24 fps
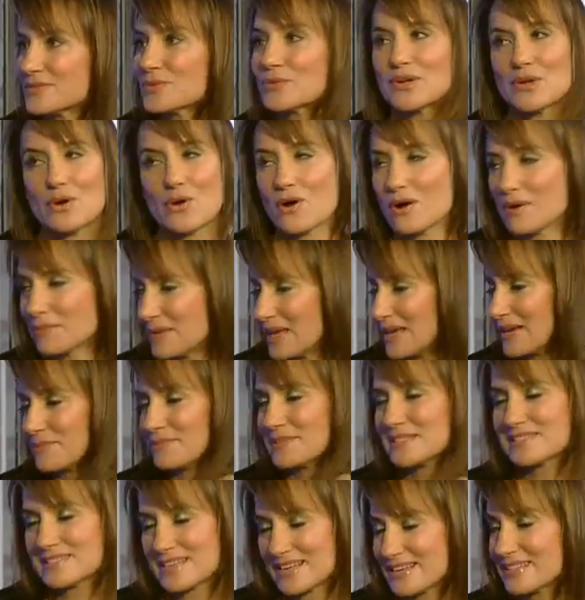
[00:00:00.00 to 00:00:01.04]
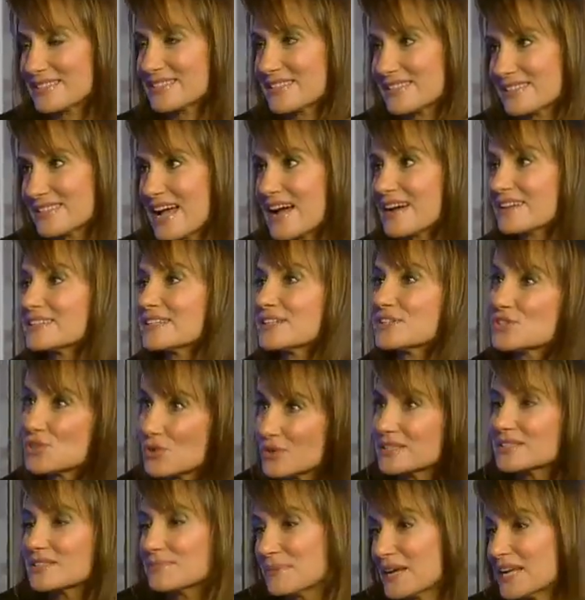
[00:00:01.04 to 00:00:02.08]
We all make mistakes, exactly. So
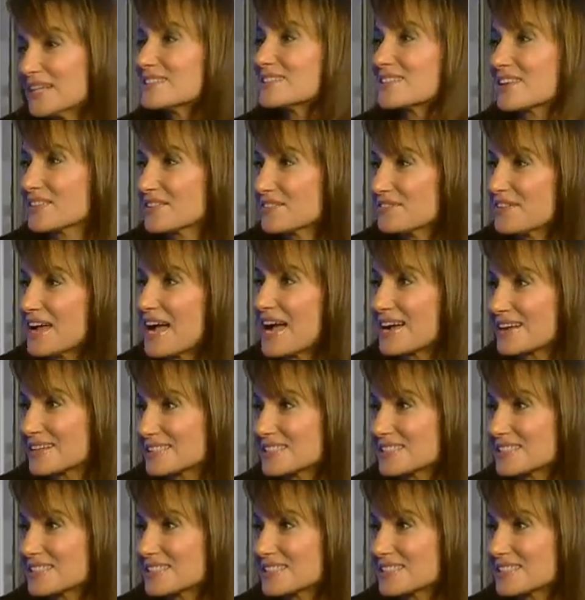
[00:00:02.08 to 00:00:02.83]
it depends on the facts.